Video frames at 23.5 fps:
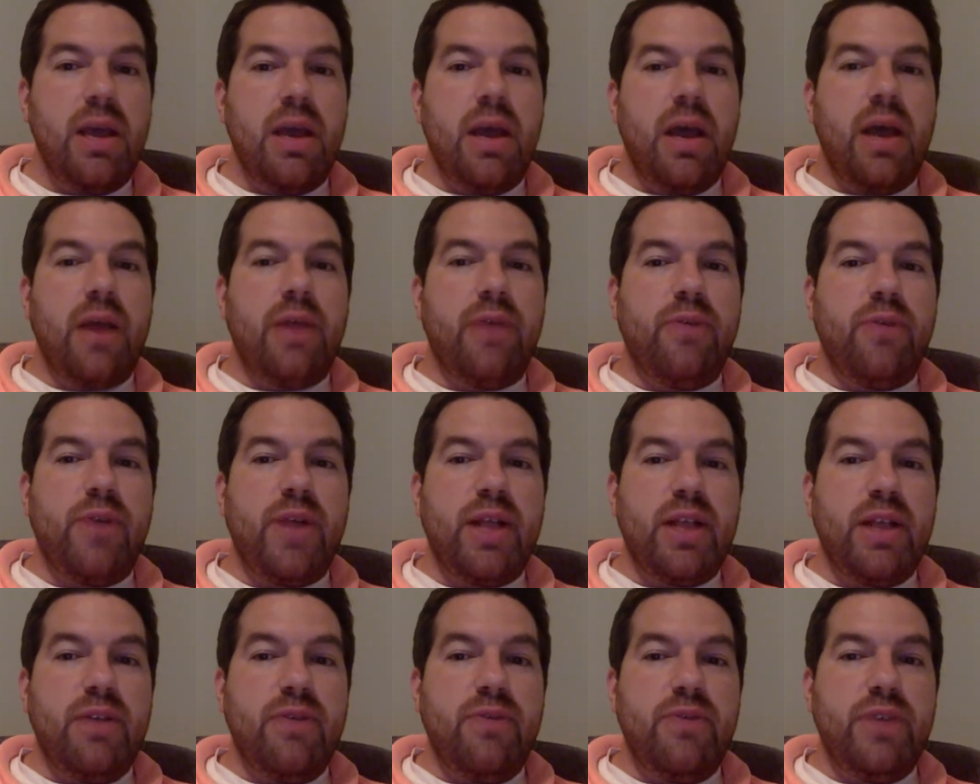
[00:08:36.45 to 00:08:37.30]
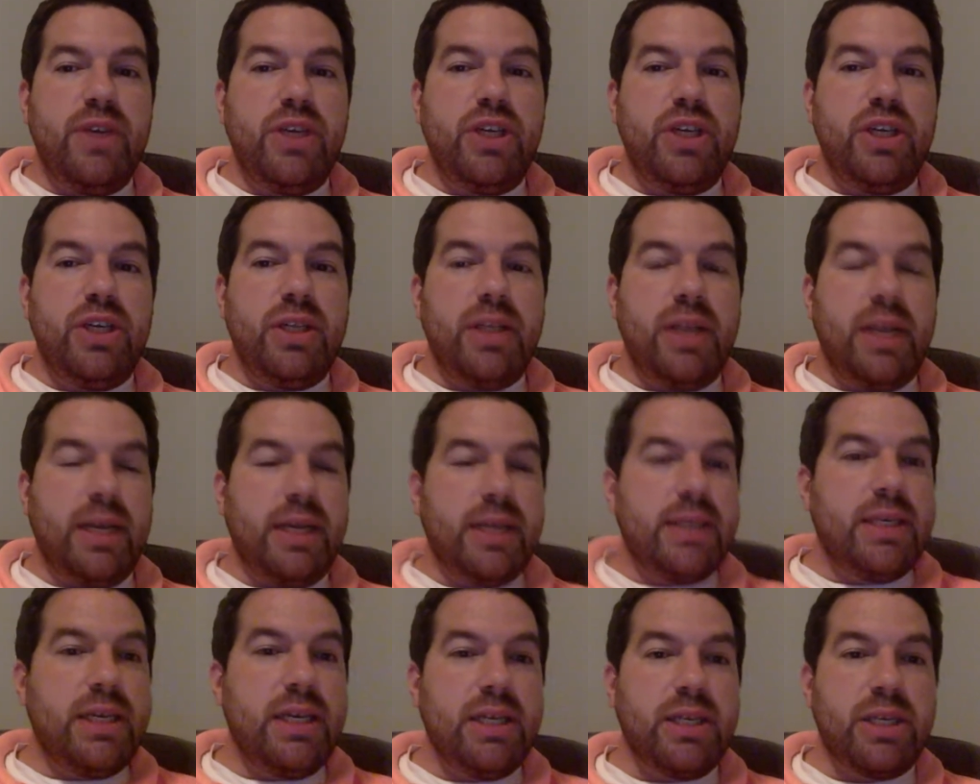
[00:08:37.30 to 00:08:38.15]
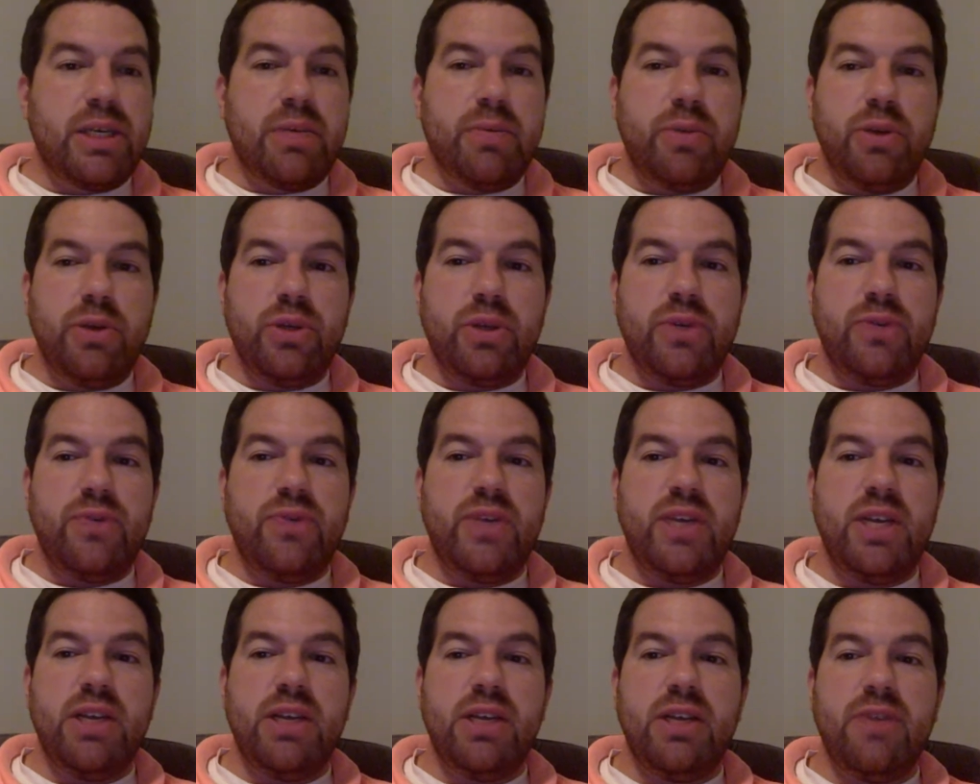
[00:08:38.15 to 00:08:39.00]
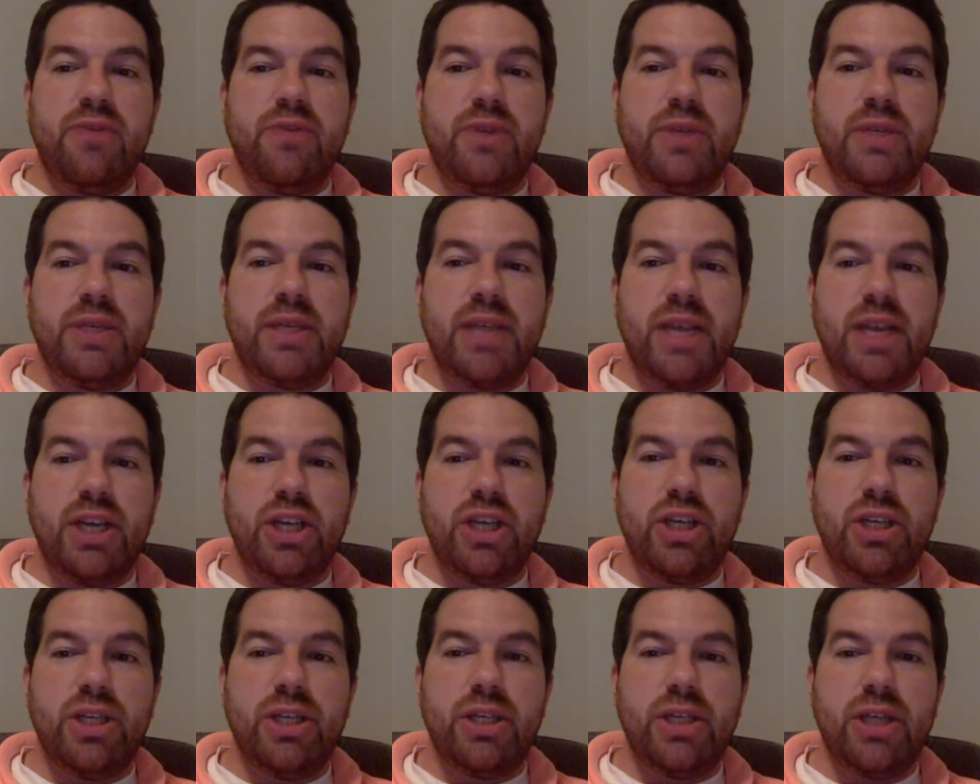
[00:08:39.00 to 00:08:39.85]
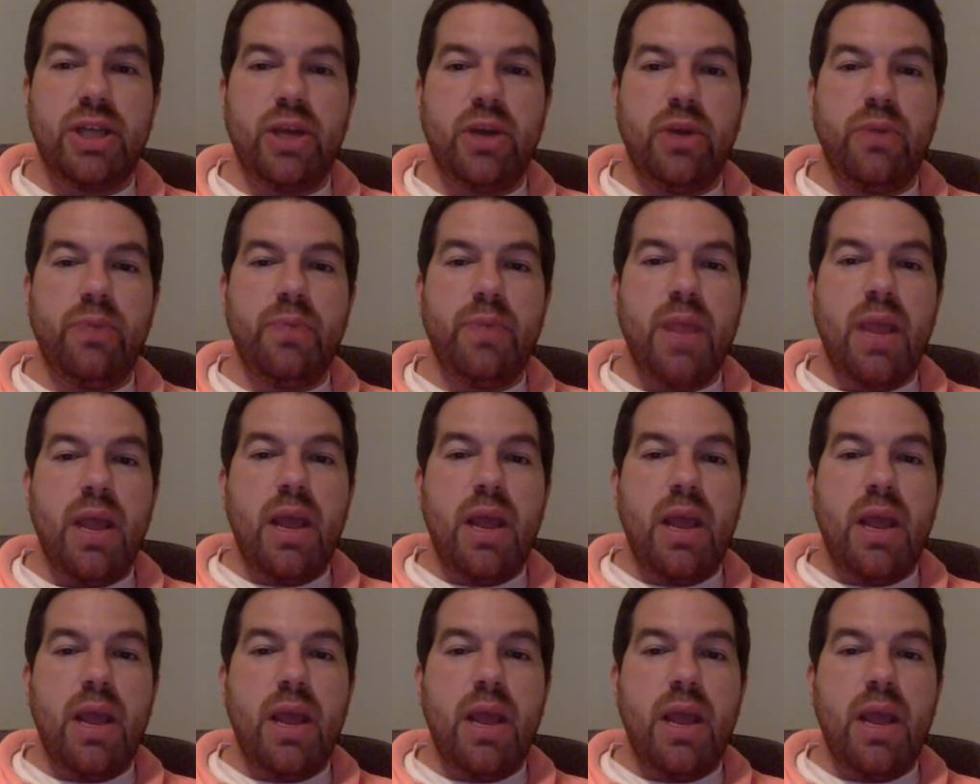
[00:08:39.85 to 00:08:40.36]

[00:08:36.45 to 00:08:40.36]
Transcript: The Valley of Vision, like I said, is composed of 10 different sections, so